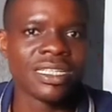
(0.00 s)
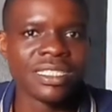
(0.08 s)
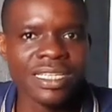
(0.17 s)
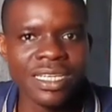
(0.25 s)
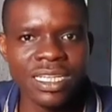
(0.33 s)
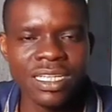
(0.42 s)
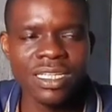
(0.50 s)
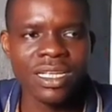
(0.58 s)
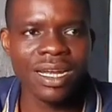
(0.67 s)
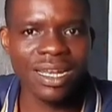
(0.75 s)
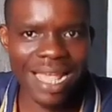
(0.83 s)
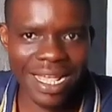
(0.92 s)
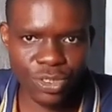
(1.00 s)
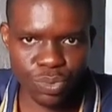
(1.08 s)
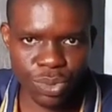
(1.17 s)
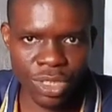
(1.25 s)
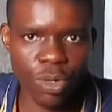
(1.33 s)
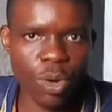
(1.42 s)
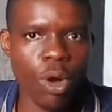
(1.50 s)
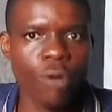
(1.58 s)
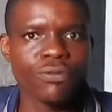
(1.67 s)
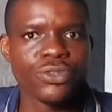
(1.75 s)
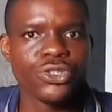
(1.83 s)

the last week of